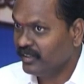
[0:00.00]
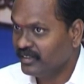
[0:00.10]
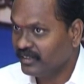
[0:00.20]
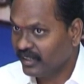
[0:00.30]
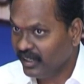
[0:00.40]
it
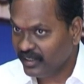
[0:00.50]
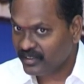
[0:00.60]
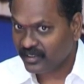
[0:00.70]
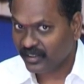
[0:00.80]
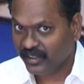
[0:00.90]
is
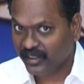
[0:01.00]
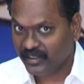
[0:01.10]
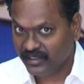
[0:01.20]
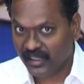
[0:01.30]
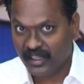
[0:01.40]
released, it
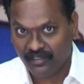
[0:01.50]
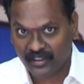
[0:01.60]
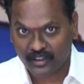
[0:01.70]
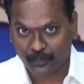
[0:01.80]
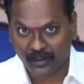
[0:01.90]
is
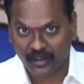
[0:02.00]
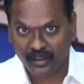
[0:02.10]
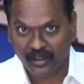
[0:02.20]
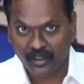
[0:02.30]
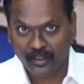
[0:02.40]
irreversible.
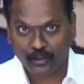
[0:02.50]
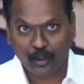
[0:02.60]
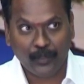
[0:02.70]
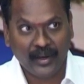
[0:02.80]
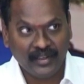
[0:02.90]

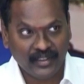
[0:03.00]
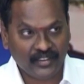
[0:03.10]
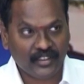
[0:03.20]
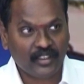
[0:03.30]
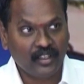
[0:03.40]
So my
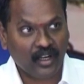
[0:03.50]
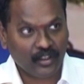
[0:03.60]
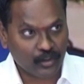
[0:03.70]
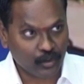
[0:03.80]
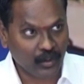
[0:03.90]
decision
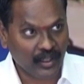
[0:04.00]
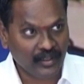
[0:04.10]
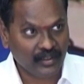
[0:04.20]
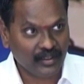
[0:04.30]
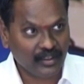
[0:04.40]
on
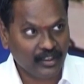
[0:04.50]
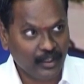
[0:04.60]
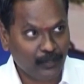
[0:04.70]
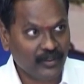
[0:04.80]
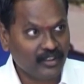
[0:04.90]
July
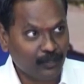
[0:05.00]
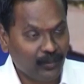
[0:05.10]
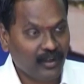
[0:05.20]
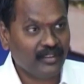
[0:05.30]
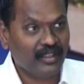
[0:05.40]
depends
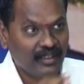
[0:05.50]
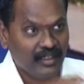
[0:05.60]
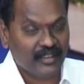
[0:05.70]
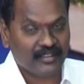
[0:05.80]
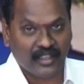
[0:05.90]
upon the
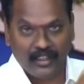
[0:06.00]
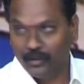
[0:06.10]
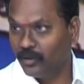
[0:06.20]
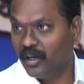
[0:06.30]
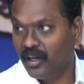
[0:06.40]
release I
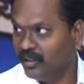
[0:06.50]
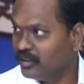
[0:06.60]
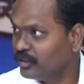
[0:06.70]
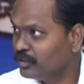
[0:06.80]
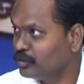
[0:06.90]
took on
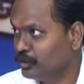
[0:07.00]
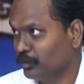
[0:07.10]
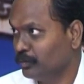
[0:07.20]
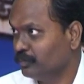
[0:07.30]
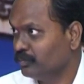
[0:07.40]

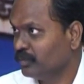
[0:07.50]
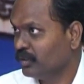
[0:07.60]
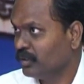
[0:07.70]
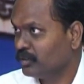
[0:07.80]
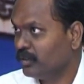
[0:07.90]
June.
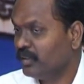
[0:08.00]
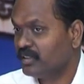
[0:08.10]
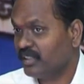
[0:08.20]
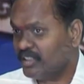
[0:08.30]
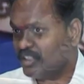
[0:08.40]
So
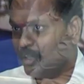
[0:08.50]
in such